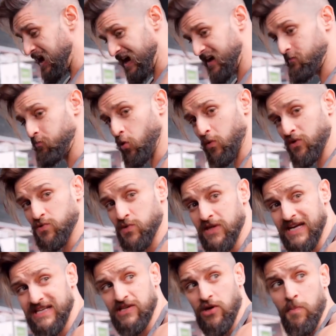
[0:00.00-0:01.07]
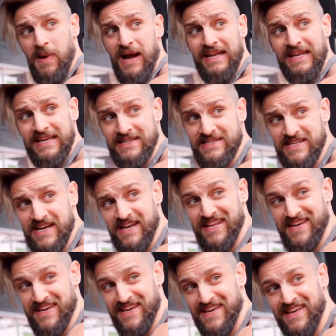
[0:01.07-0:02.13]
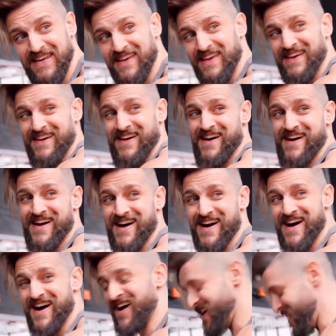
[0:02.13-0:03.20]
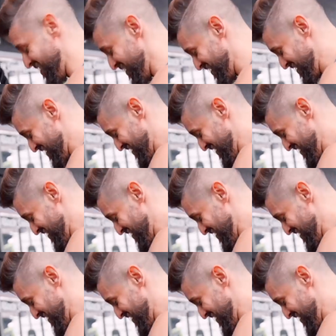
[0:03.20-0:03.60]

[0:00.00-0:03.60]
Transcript: I've bought ones with nice little padding inside. Oh.